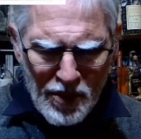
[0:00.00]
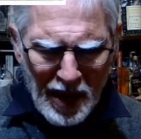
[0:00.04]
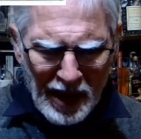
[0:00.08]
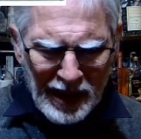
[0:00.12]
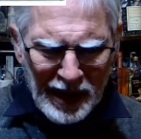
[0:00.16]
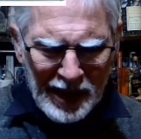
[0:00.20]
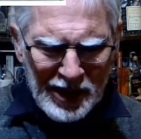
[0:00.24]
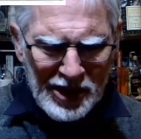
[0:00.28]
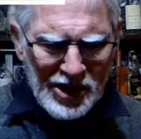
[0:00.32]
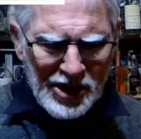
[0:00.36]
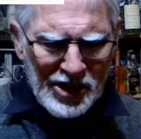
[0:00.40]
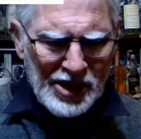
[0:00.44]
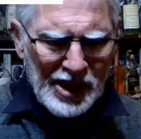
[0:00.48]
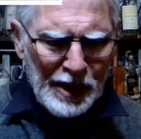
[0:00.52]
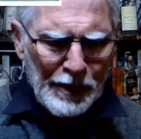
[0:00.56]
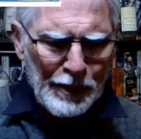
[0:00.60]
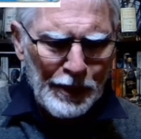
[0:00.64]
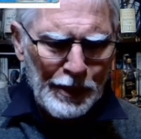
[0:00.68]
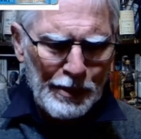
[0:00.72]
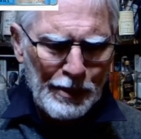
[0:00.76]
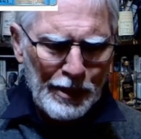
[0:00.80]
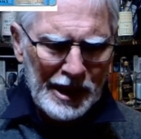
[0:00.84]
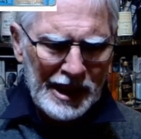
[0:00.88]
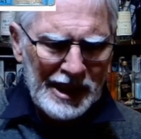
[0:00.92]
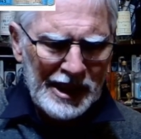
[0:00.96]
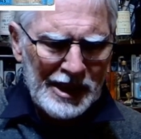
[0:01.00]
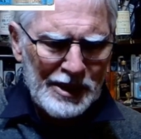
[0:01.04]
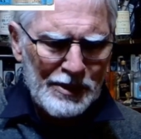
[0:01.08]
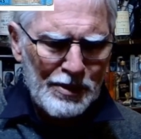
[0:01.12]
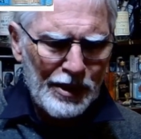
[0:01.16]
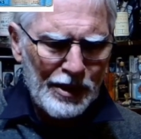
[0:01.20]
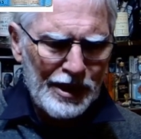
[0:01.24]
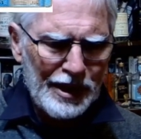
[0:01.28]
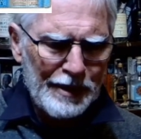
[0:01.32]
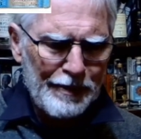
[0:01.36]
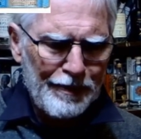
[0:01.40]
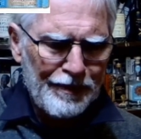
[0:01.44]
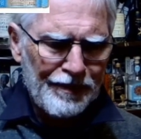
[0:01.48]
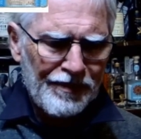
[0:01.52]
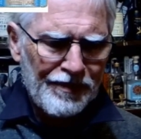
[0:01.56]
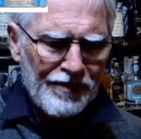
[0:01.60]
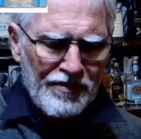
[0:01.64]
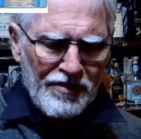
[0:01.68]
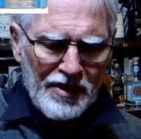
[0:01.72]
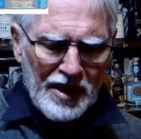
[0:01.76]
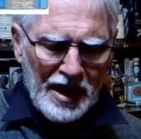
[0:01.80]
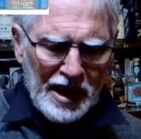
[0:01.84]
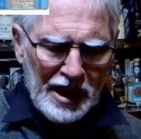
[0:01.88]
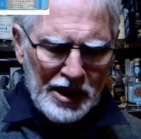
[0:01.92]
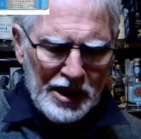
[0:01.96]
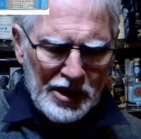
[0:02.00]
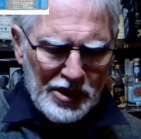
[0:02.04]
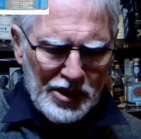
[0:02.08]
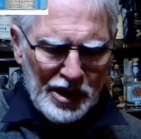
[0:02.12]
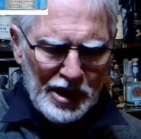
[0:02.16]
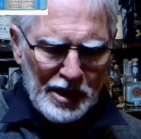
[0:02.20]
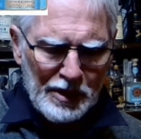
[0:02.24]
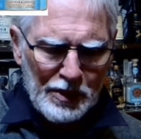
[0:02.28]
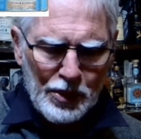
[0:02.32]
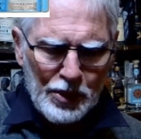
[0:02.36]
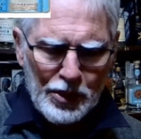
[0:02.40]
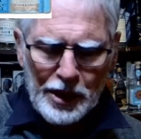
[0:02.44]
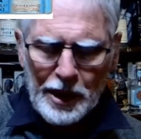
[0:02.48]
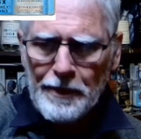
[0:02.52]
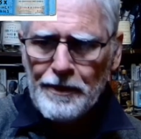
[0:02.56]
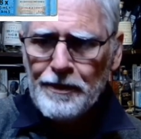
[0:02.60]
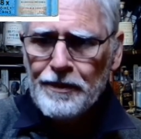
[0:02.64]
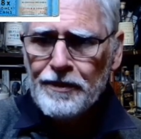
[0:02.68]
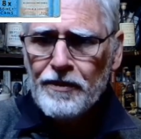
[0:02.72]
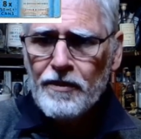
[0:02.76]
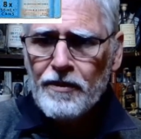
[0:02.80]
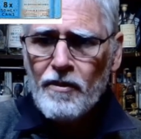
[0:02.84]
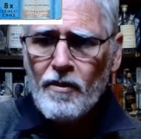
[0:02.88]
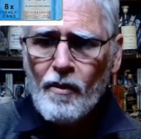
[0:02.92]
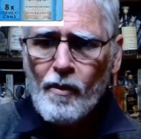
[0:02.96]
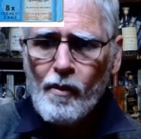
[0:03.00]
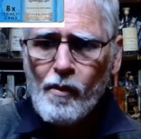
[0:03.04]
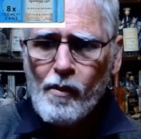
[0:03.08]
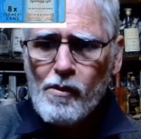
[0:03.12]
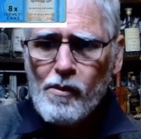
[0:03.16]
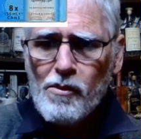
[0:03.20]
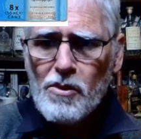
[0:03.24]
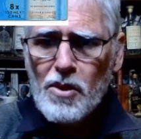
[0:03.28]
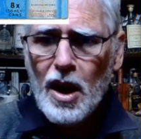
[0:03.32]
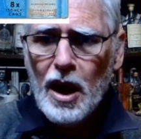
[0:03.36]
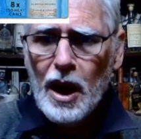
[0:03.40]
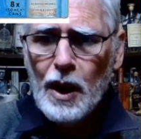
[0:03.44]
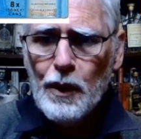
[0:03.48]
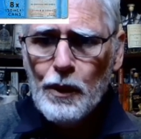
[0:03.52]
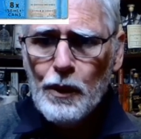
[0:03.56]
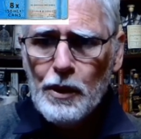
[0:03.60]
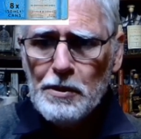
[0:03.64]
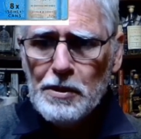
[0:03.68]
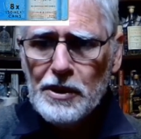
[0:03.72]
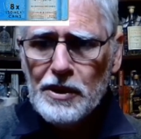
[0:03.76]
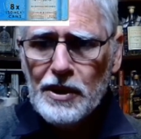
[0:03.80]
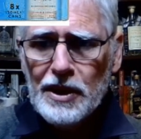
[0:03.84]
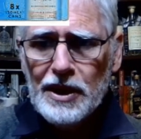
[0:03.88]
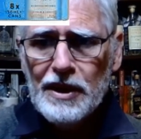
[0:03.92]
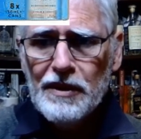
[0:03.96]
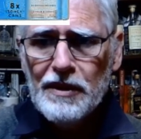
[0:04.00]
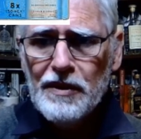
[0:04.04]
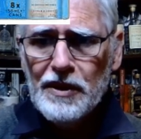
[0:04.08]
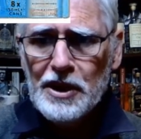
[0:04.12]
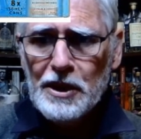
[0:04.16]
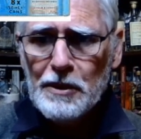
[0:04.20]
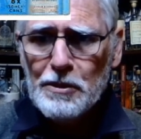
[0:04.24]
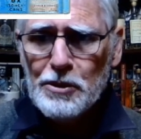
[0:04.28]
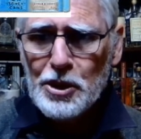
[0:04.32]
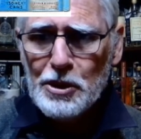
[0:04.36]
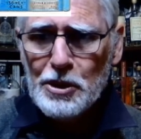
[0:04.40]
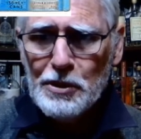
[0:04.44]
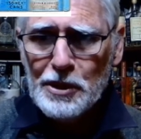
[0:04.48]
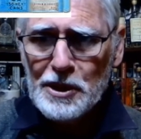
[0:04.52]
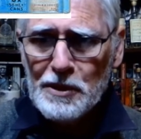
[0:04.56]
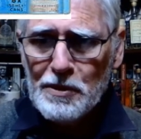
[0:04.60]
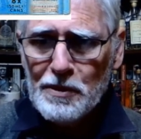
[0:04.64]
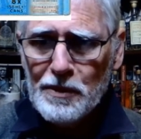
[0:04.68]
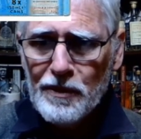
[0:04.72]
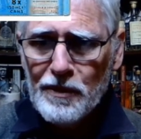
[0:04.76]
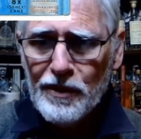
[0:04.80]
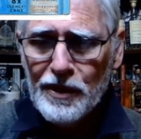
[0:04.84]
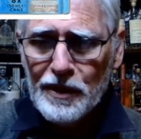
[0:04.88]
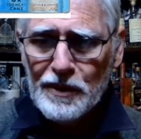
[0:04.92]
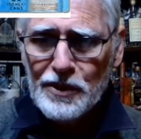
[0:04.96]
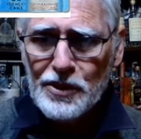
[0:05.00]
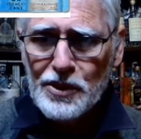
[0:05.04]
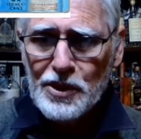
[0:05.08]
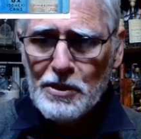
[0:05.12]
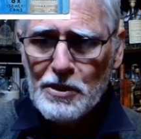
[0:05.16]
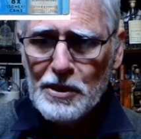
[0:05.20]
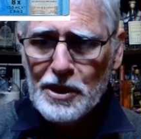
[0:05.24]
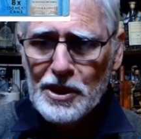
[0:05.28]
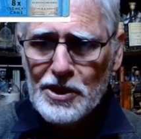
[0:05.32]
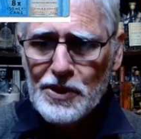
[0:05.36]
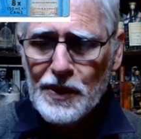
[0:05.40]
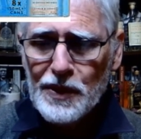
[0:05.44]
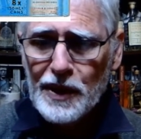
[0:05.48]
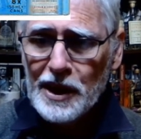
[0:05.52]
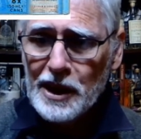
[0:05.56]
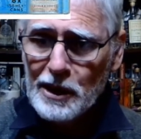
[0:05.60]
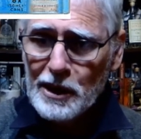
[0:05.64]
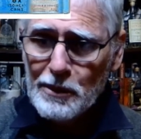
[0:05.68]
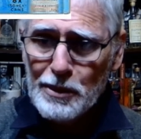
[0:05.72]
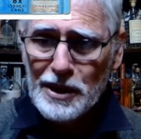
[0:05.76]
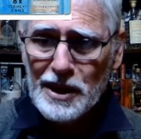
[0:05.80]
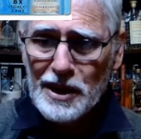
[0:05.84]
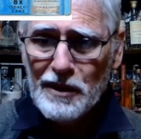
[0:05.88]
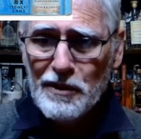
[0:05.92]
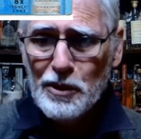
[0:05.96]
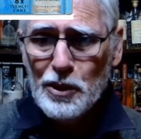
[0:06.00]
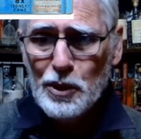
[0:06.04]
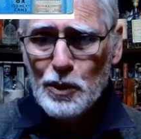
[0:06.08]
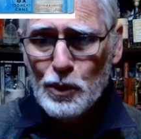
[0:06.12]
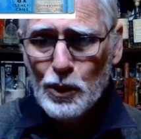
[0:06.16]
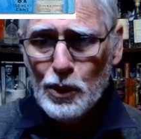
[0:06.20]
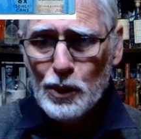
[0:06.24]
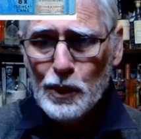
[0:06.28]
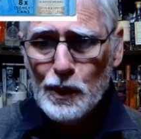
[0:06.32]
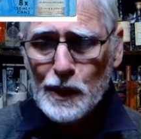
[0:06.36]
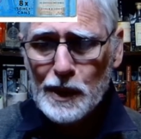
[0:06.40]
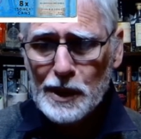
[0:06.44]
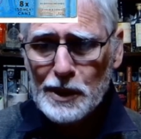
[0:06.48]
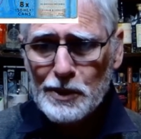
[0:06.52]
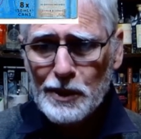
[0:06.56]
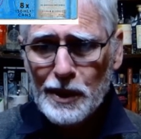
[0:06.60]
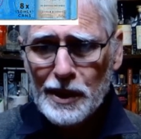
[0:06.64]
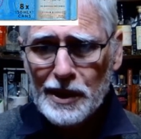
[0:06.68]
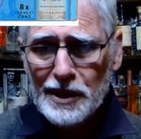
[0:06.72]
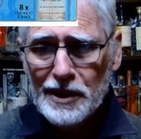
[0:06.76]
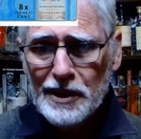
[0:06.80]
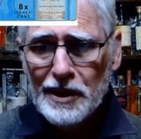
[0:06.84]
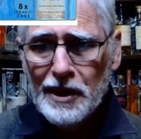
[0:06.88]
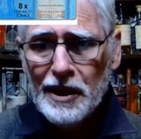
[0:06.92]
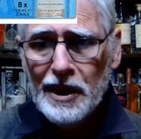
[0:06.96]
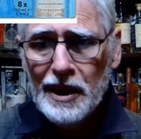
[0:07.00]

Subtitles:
let's just say when my kids want to hit a tonic water, I won't be giving them too much Fever Tree Mediterranean, I'll be giving them Woolworths one.